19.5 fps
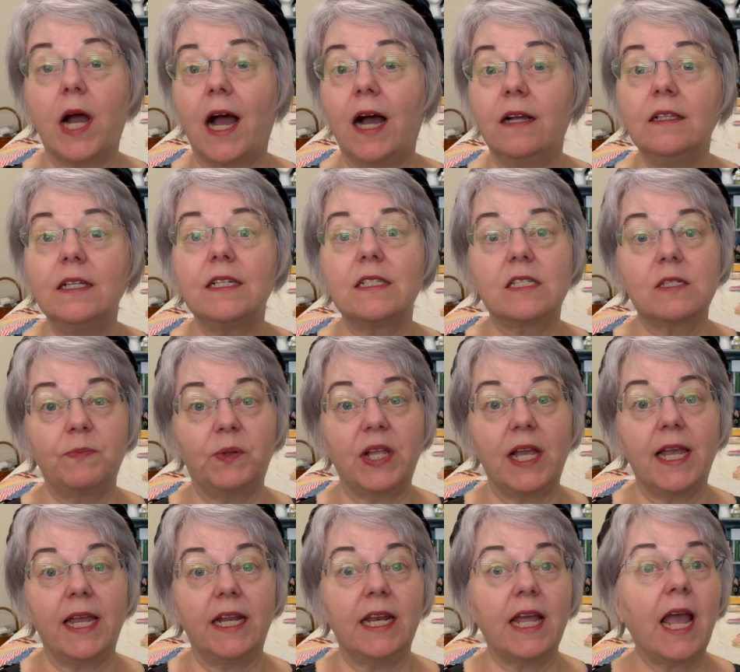I'll
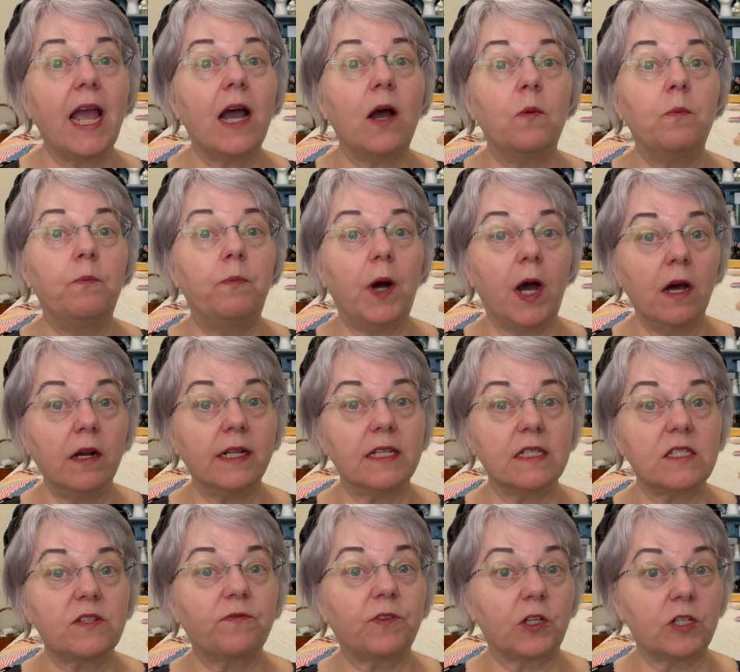explain how
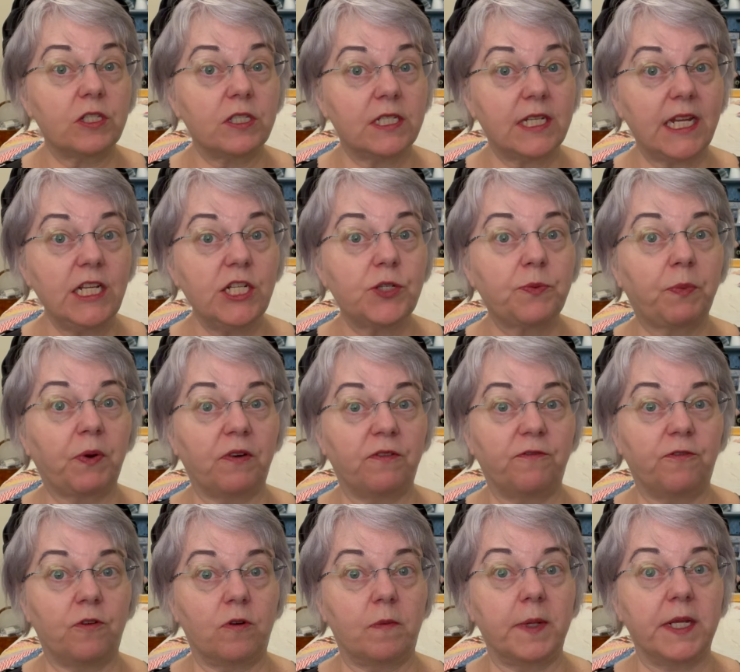bonnets for stage
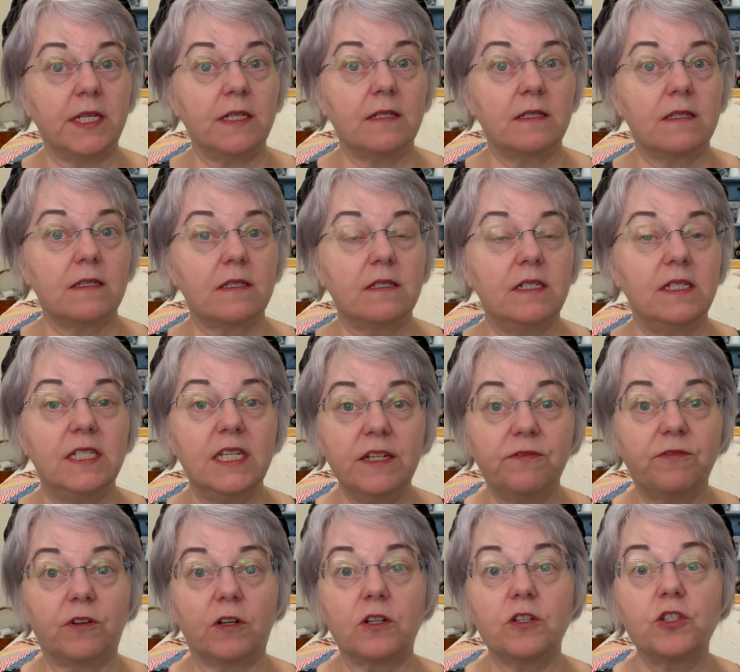performance
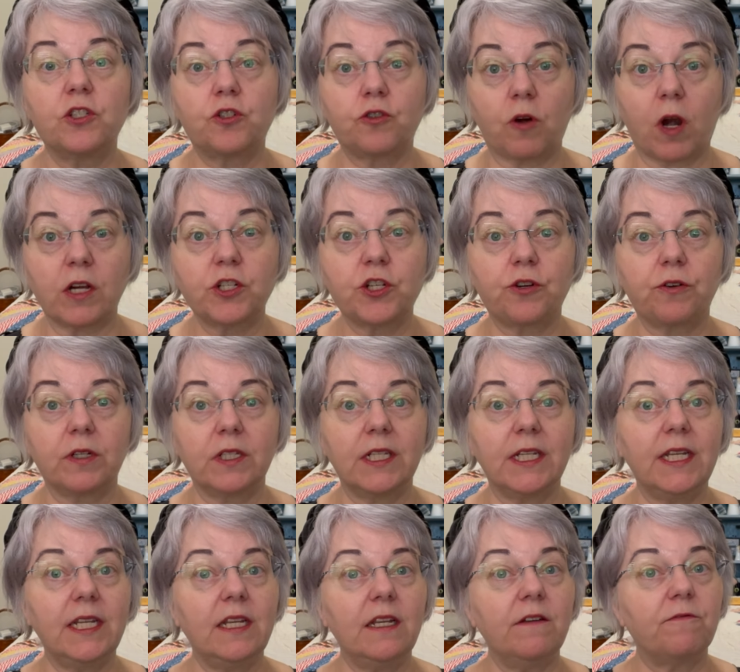differ
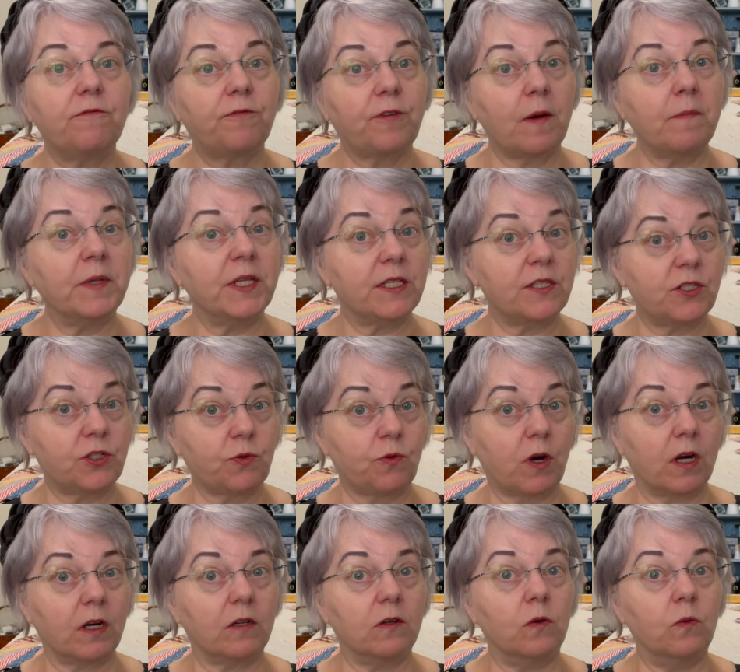structurally from
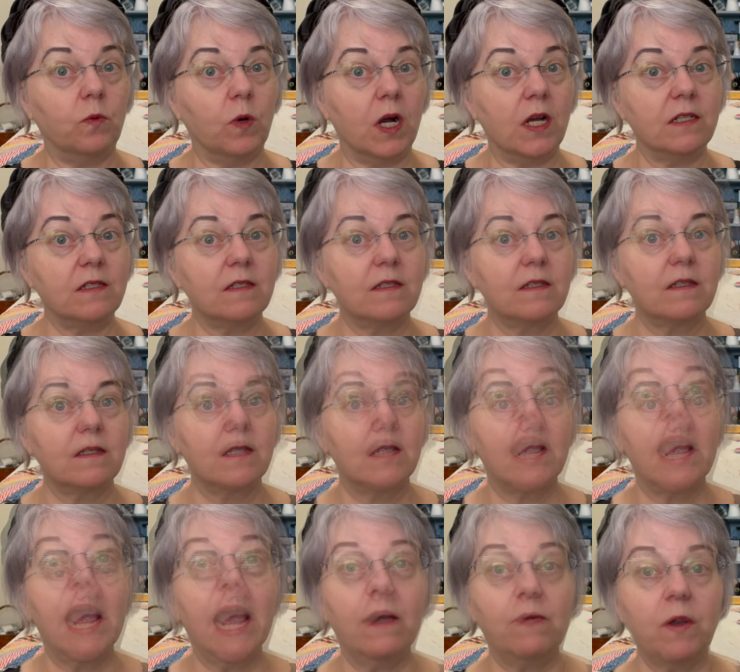historical ones,
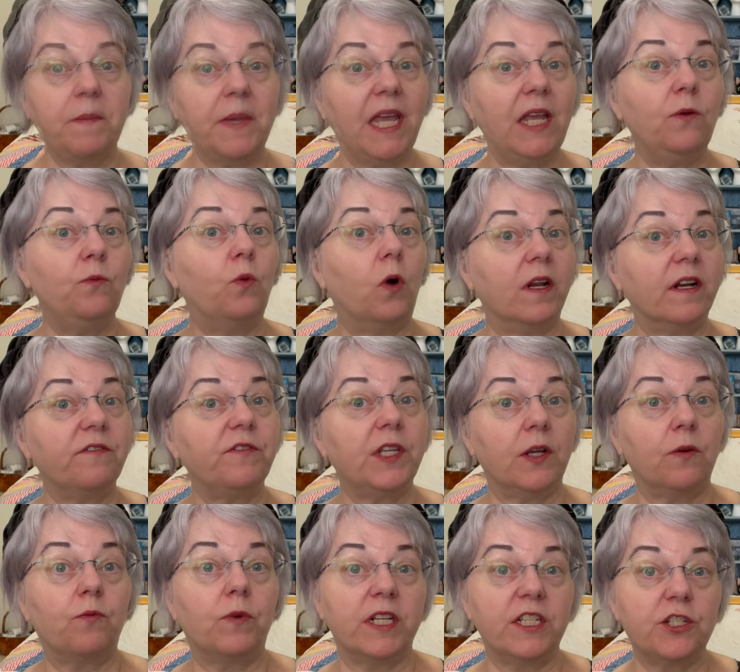how I made one of the
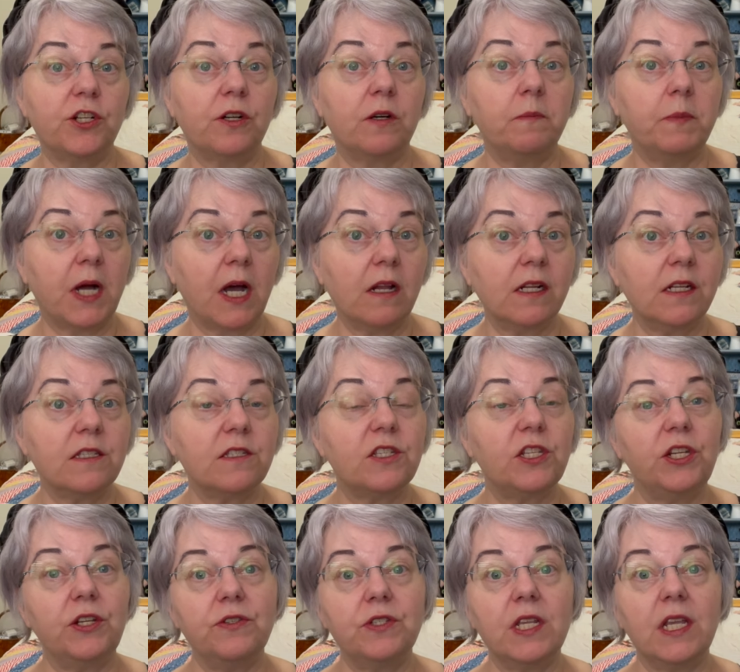original bonnets
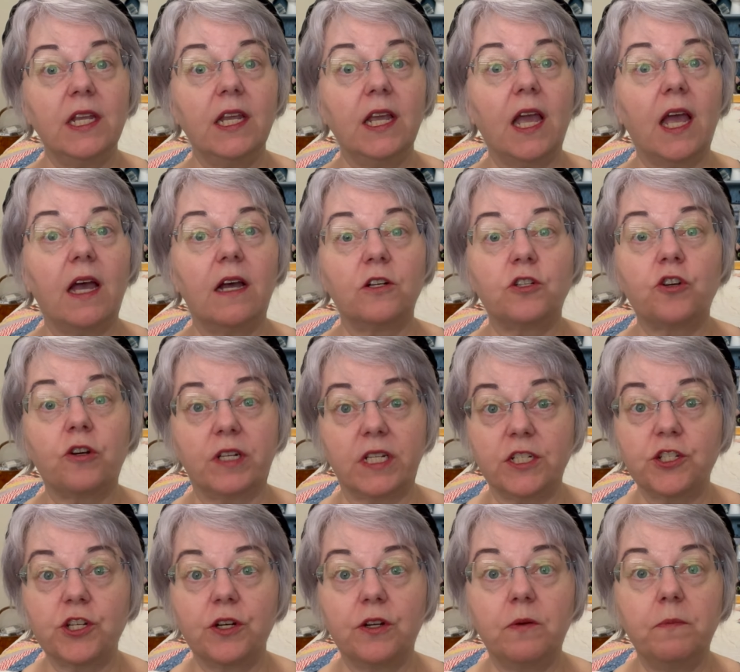using a
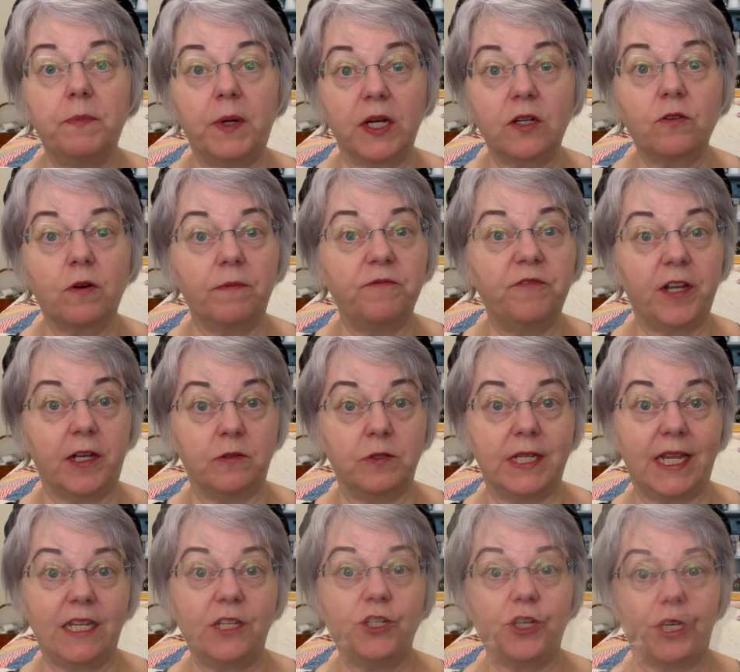traditional Buckram
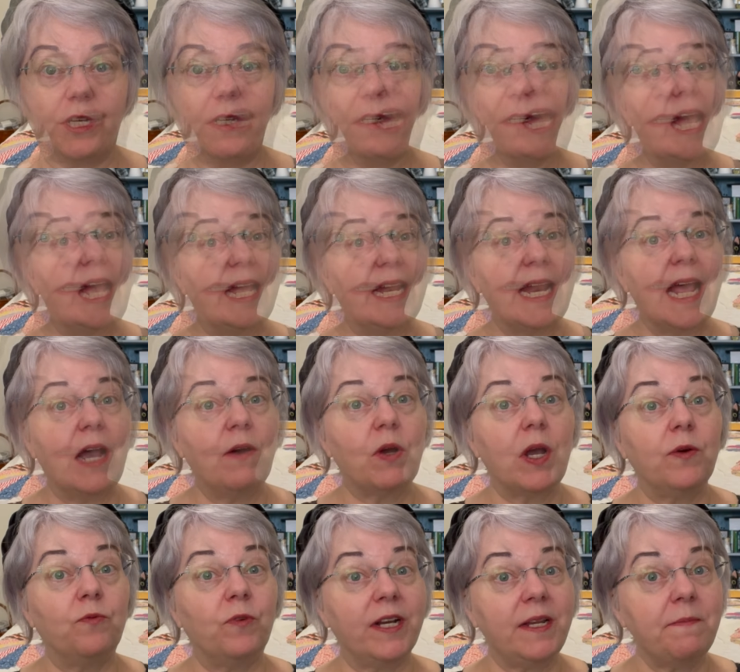foundation, and how I
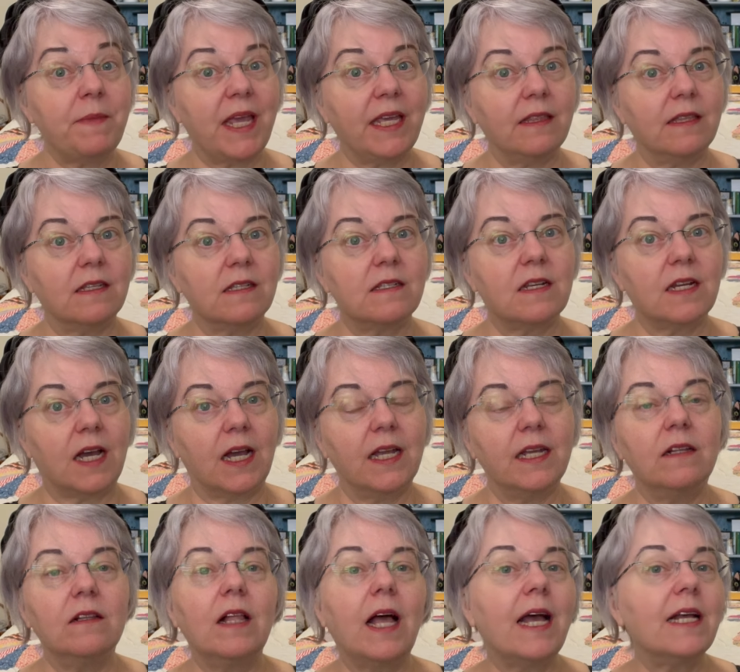remade the
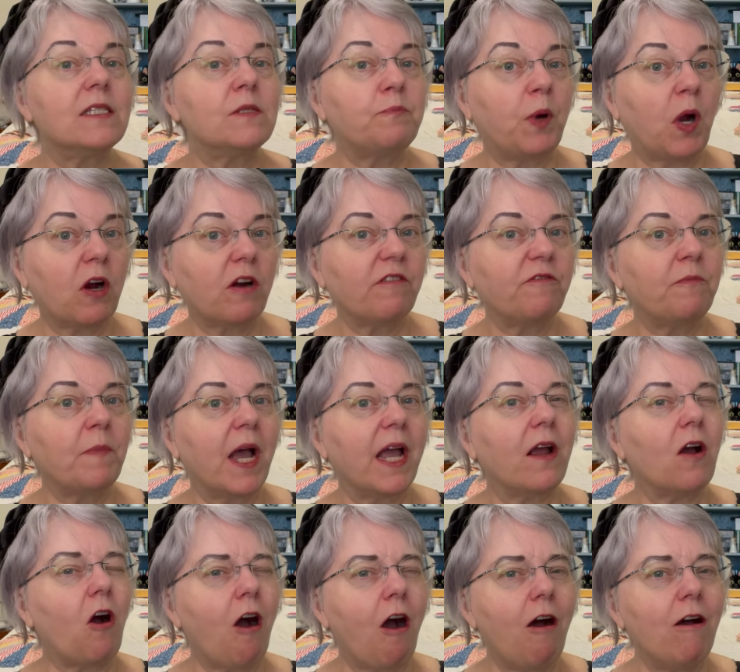style as part of my
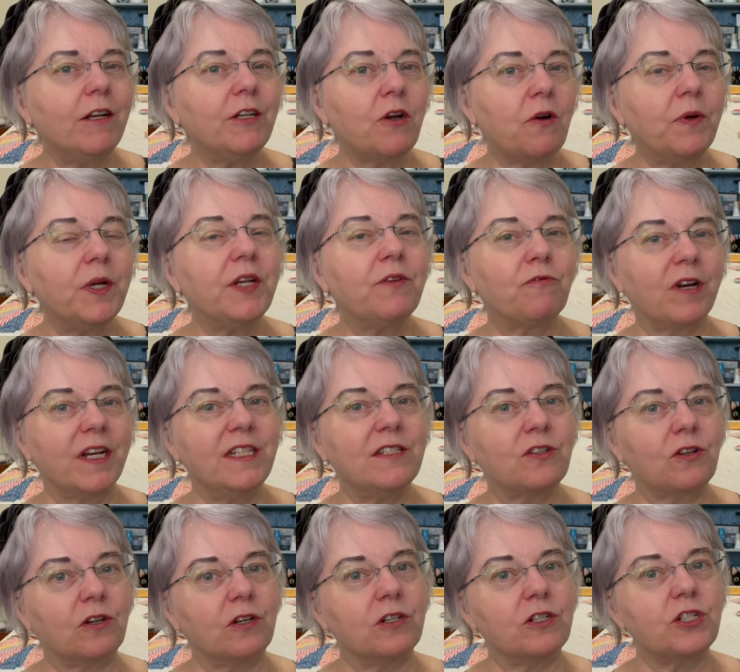ongoing
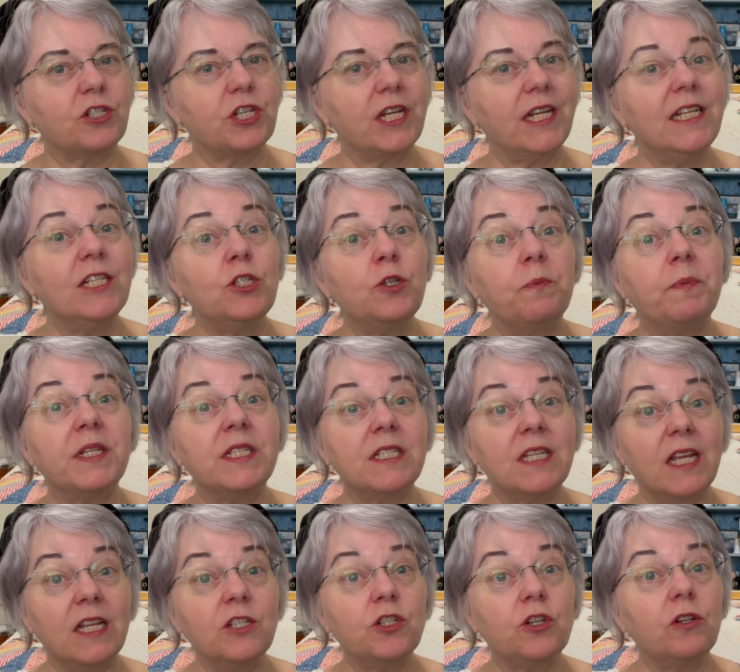research into
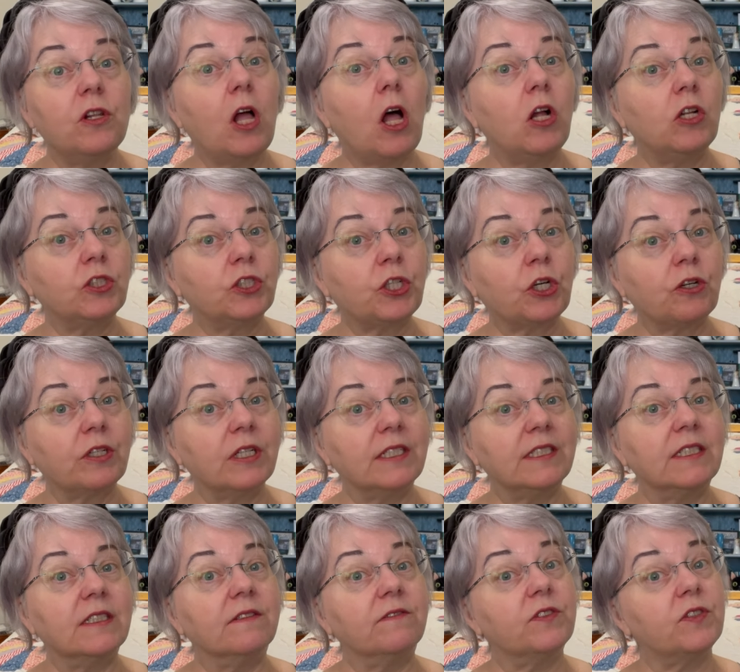potential
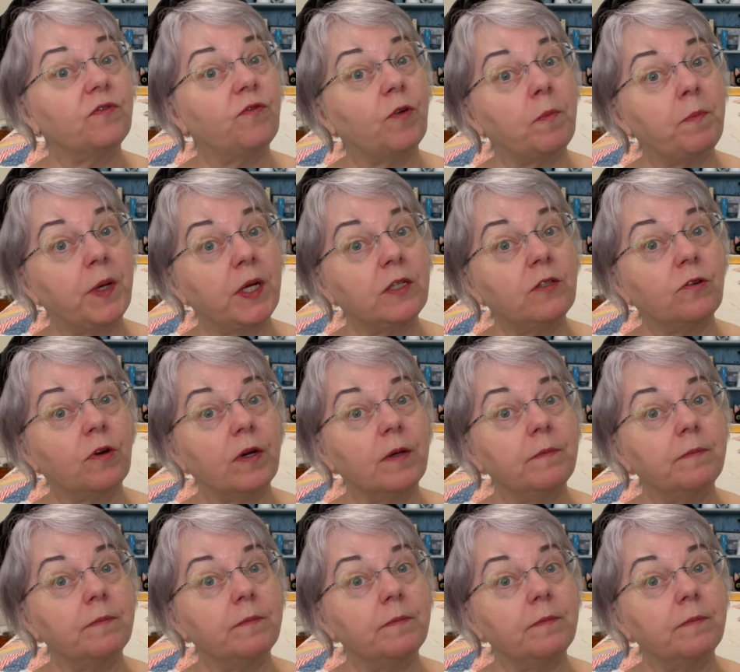alternatives for Buckram.